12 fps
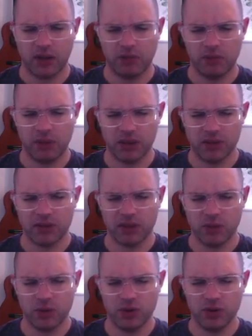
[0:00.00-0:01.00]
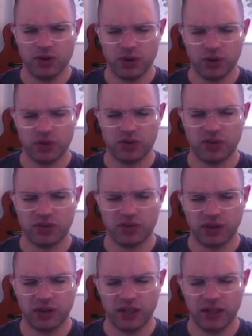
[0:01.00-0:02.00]
but they were not
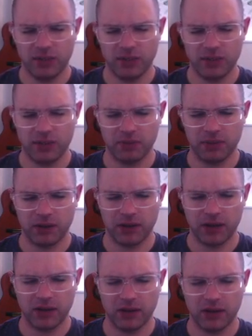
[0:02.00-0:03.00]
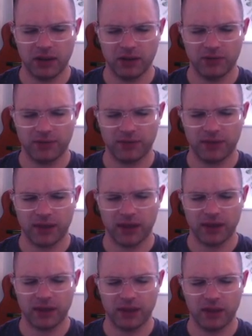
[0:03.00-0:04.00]
to keep the plunder.
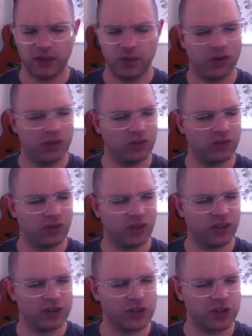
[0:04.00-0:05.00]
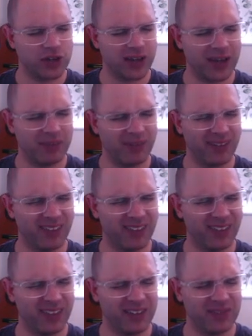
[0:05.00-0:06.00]
And there was a chap
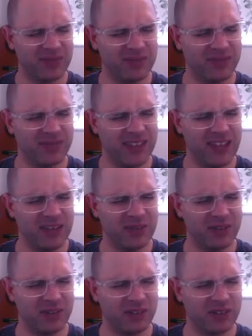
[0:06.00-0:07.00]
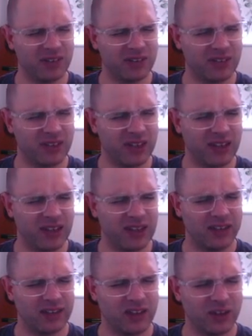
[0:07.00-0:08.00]
that his name is
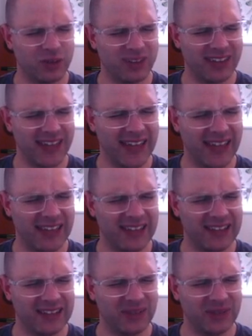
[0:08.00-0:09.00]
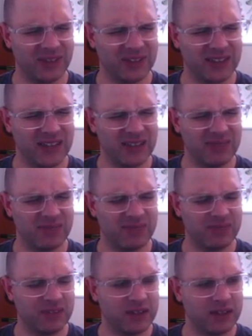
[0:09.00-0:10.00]
starts with an A. What's his name?
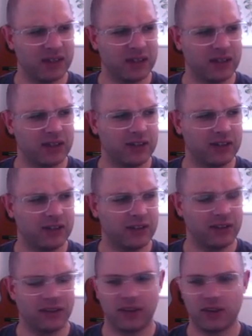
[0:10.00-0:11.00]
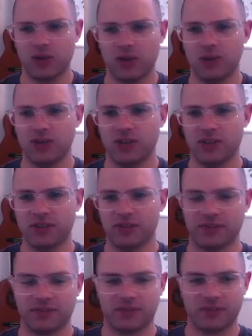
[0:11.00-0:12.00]
He goes and
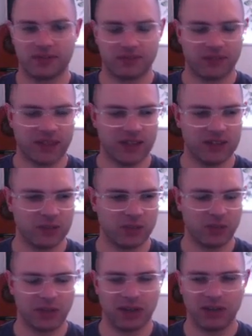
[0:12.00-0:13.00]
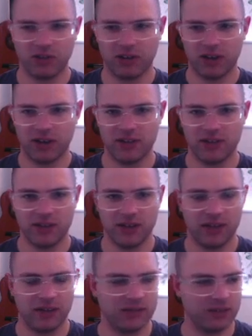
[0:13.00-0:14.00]
takes some of the plunder and hides it
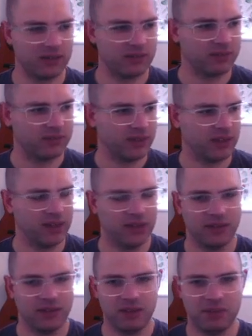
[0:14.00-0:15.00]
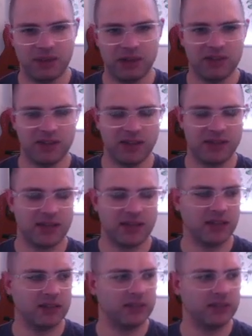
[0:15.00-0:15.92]
in his, he buries it in his tent.